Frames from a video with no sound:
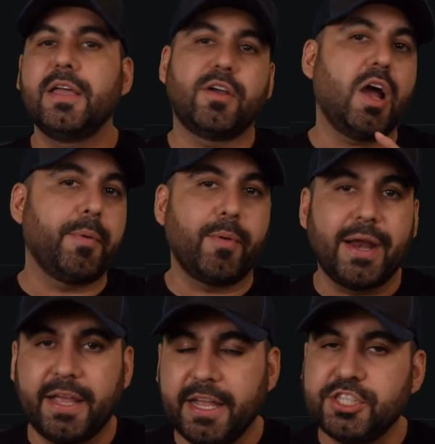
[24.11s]

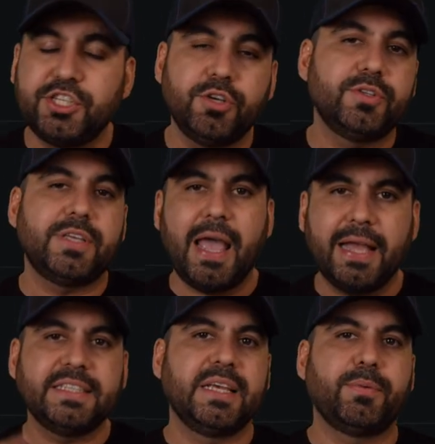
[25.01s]
copyright issues,
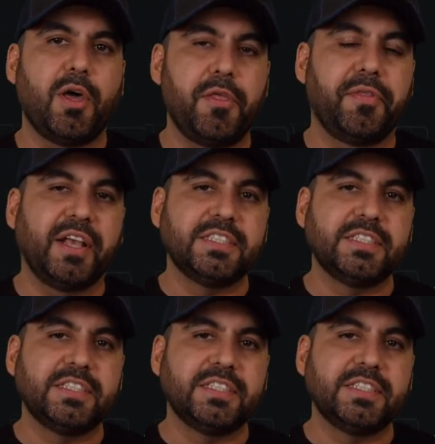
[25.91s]
and several other things